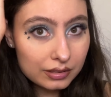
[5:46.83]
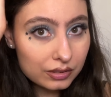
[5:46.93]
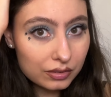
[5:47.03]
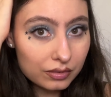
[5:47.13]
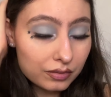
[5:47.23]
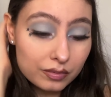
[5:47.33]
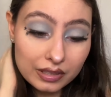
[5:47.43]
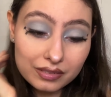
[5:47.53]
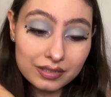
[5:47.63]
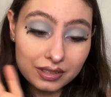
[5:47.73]
So
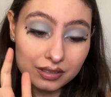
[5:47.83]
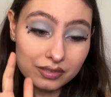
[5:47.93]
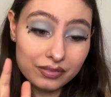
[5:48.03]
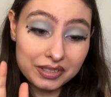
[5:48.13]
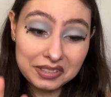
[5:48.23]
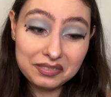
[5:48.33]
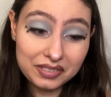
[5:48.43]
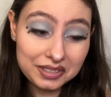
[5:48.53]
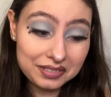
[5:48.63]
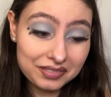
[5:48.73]
wow, they're very,
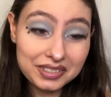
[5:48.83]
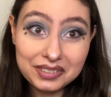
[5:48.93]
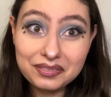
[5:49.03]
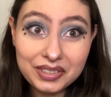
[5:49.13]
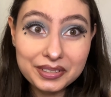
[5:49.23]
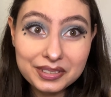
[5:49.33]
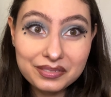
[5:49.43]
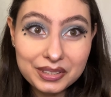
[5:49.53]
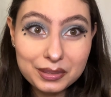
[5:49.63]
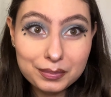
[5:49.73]
very, very, very,
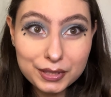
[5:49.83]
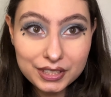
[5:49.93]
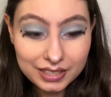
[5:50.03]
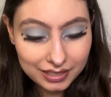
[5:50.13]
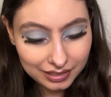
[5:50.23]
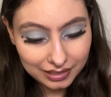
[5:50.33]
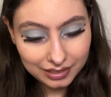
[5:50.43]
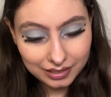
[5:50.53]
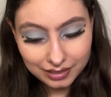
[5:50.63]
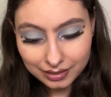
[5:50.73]
very pretty. Like,